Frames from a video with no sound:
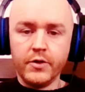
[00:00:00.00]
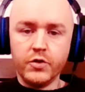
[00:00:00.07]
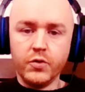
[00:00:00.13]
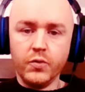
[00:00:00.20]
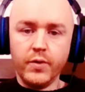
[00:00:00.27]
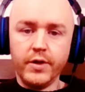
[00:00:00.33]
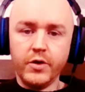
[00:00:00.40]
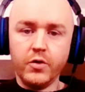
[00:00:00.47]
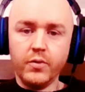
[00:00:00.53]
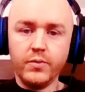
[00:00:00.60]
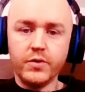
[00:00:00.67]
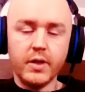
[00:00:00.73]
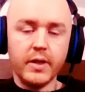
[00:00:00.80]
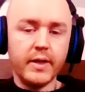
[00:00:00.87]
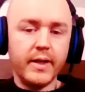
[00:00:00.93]
So when it
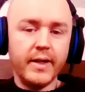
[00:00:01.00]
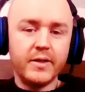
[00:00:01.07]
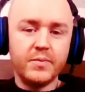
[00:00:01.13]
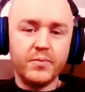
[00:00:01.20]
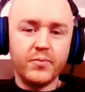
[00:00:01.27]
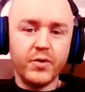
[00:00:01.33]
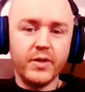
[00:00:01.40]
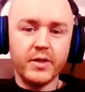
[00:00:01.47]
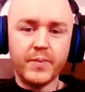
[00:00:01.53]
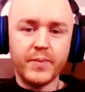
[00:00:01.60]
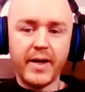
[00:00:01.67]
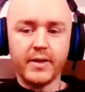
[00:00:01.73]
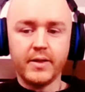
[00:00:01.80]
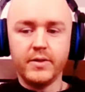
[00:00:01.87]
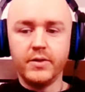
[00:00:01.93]
comes, like, let's bring this
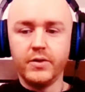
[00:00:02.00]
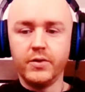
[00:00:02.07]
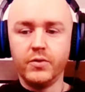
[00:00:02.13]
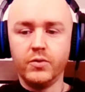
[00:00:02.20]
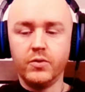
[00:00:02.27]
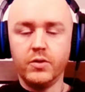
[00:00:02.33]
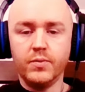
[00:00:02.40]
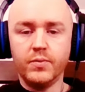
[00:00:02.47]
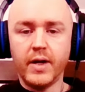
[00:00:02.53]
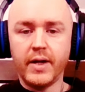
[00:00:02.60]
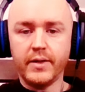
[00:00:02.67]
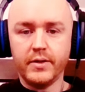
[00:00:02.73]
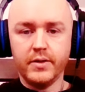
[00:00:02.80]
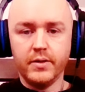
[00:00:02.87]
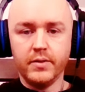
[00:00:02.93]
back to the
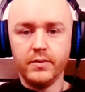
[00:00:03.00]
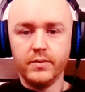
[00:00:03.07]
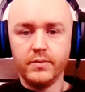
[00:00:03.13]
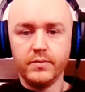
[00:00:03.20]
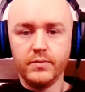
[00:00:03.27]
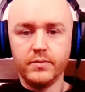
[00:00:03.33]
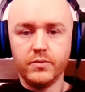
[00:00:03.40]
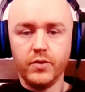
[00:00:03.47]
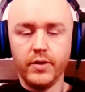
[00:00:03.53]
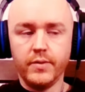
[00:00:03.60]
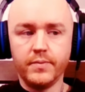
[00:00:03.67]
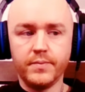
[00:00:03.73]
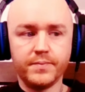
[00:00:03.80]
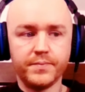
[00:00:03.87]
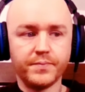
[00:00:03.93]
practical, right?